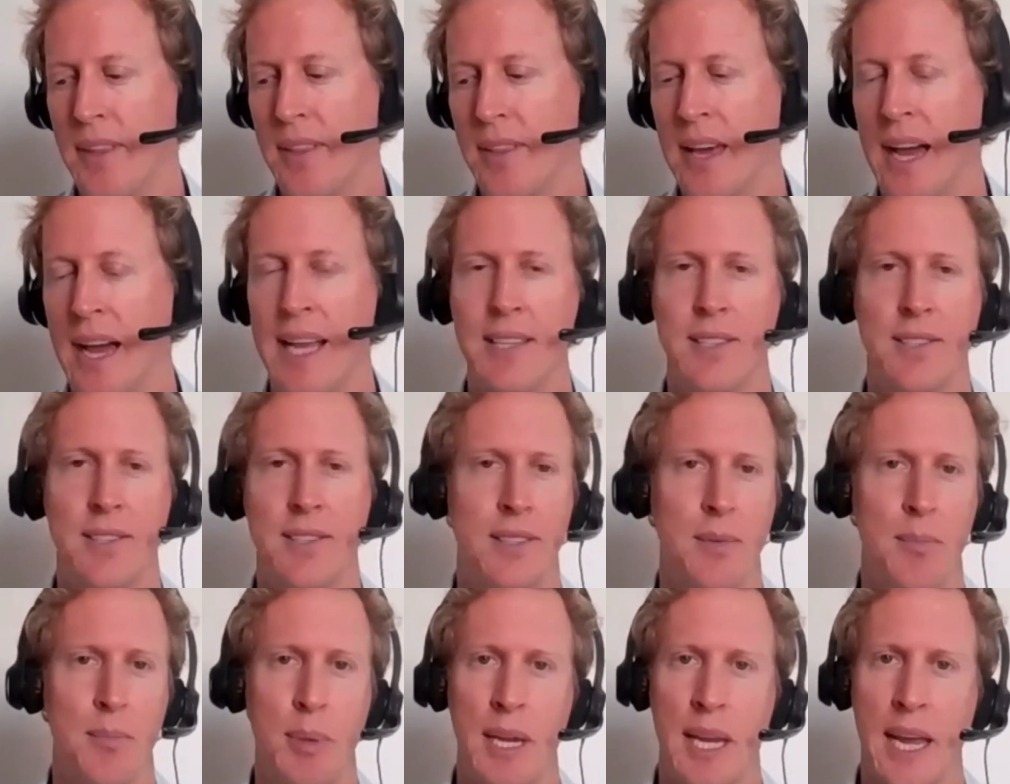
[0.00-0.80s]
that's
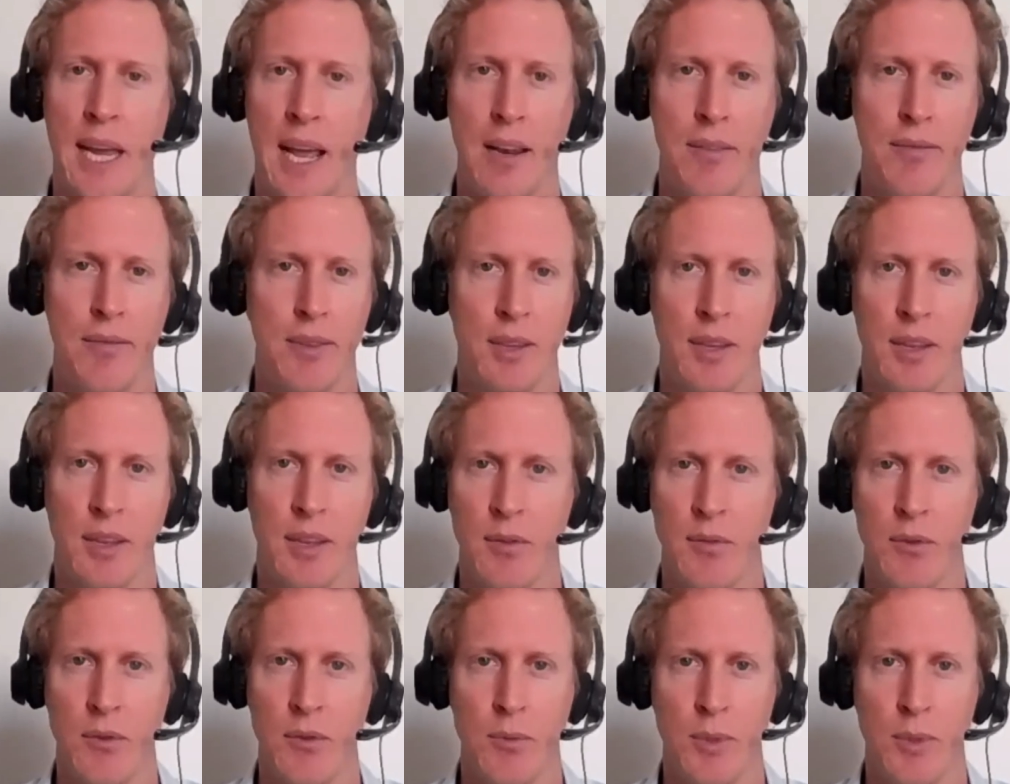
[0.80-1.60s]
the big elephant
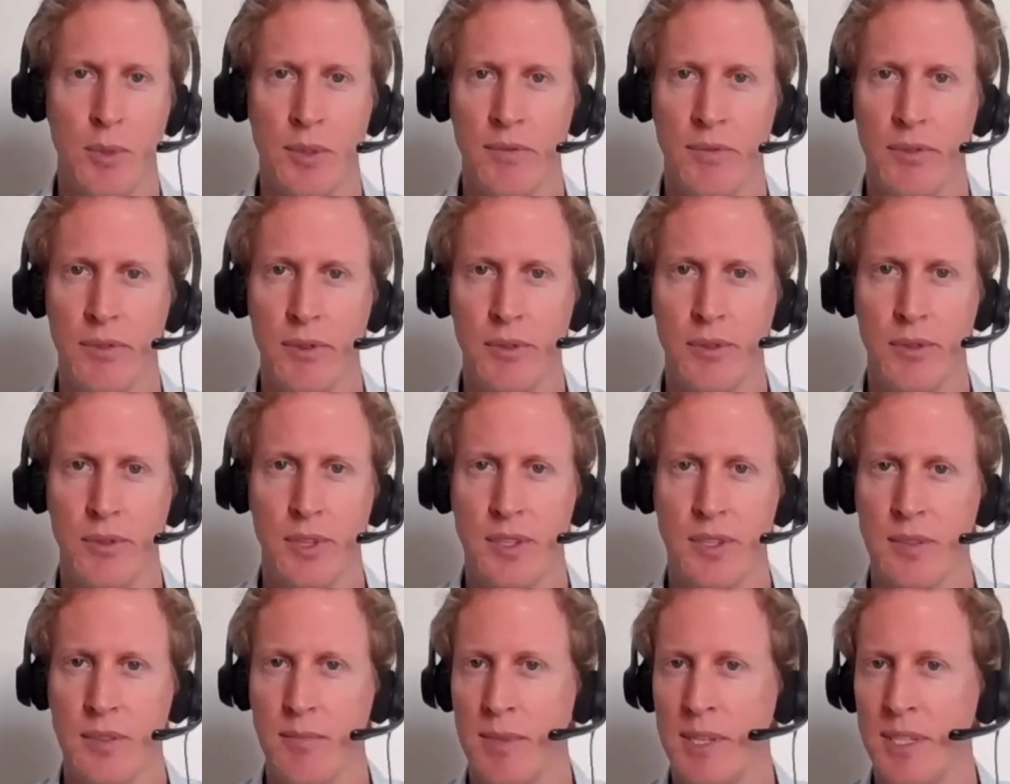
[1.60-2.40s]
in the room of the food
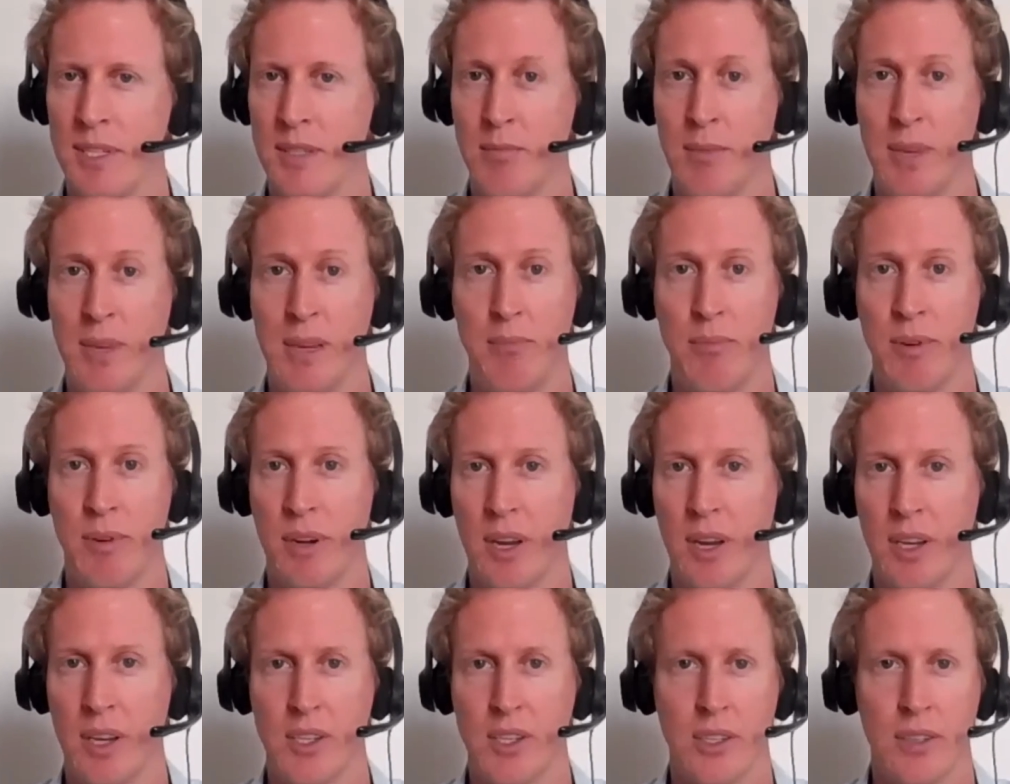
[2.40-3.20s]
system. It's meat
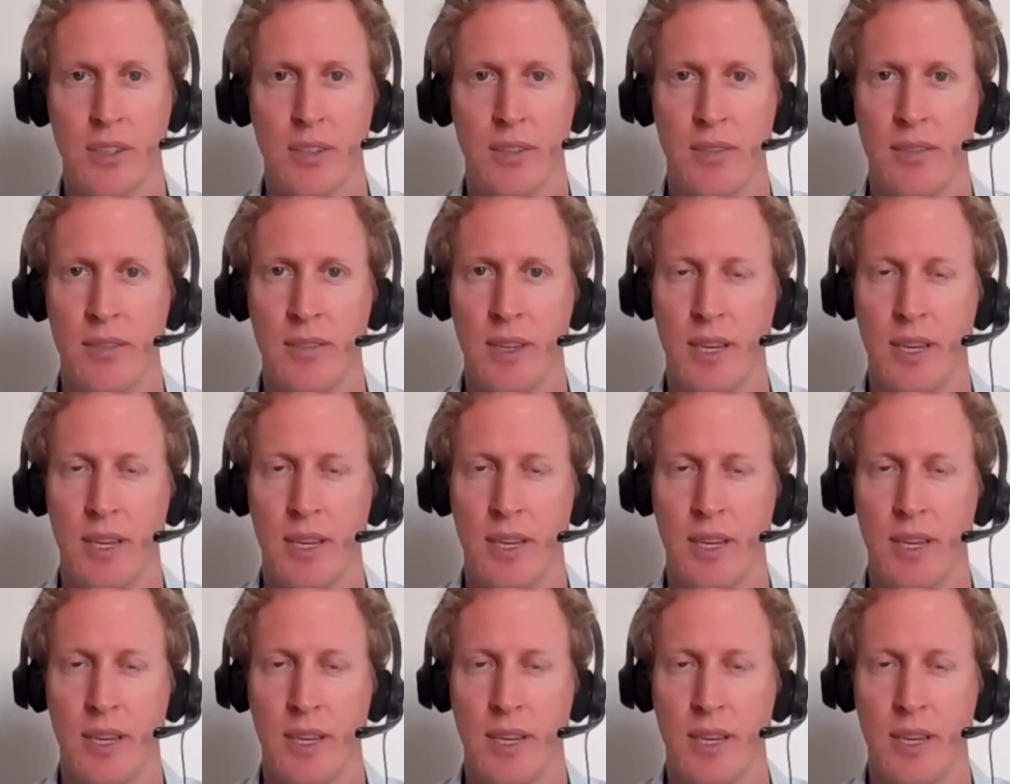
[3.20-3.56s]
production.